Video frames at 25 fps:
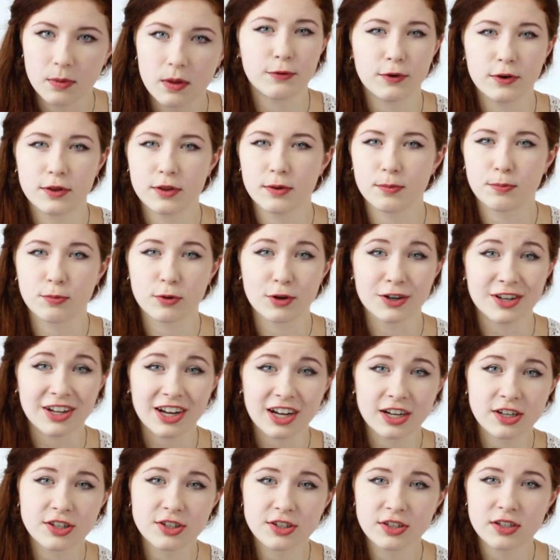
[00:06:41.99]
for the
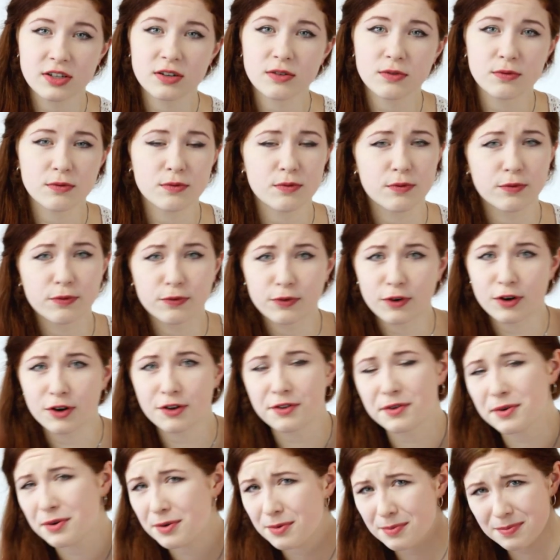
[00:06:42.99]
production,
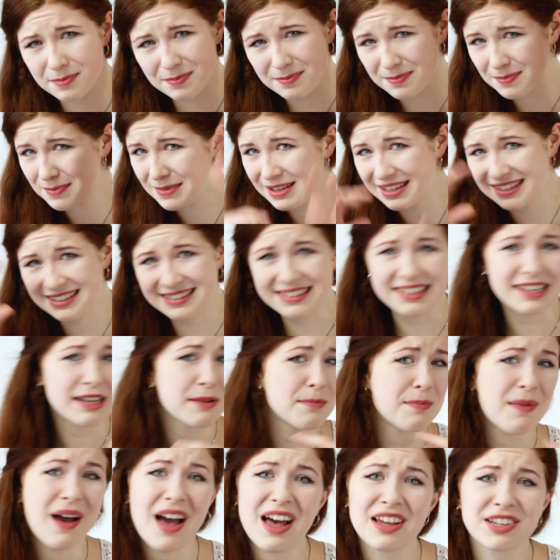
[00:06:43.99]
for the
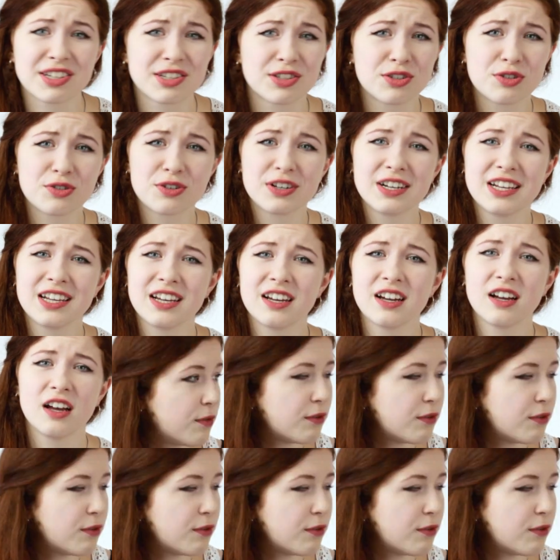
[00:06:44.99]
mixing, mastering,